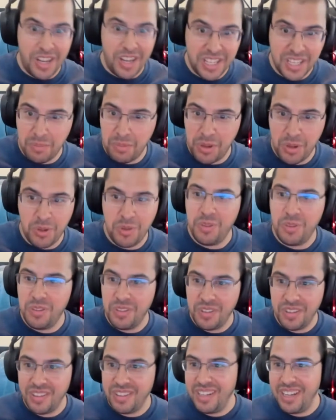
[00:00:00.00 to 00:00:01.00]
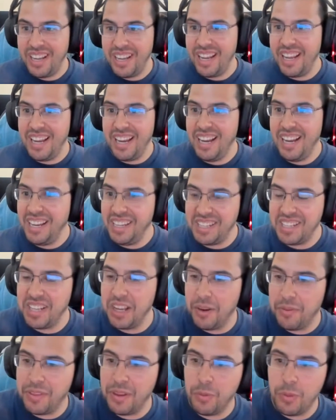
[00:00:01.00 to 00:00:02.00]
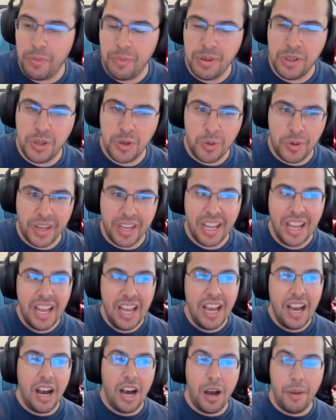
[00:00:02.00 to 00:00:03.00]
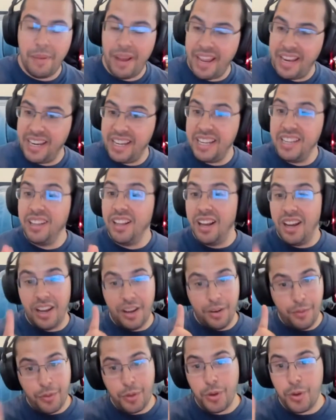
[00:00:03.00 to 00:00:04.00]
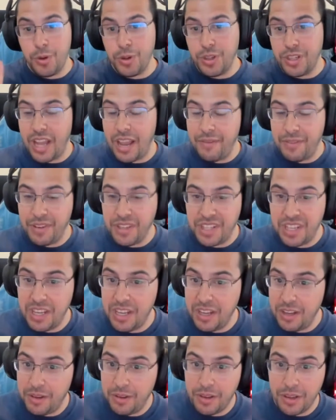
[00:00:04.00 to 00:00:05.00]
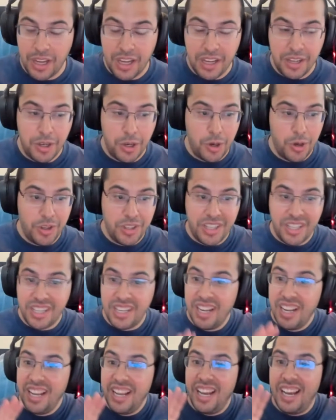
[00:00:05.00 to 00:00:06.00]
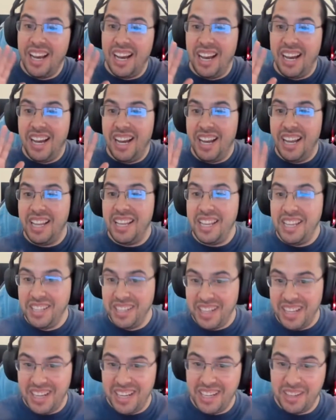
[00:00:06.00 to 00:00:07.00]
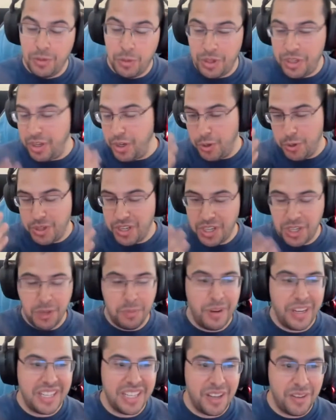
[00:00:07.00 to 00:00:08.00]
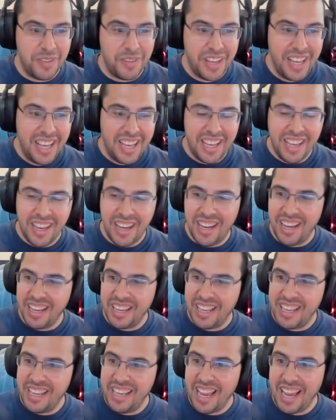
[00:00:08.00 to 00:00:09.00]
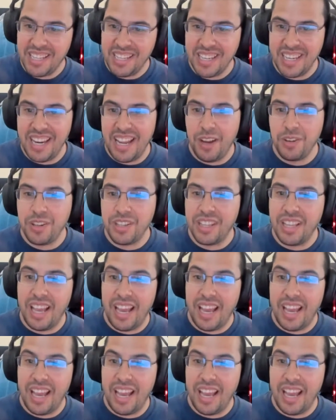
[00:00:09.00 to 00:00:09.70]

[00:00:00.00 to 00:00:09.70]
awesome new AI stuff that we've been doing." And Elon, for those FSD nerds, Elon, such as myself, he has announced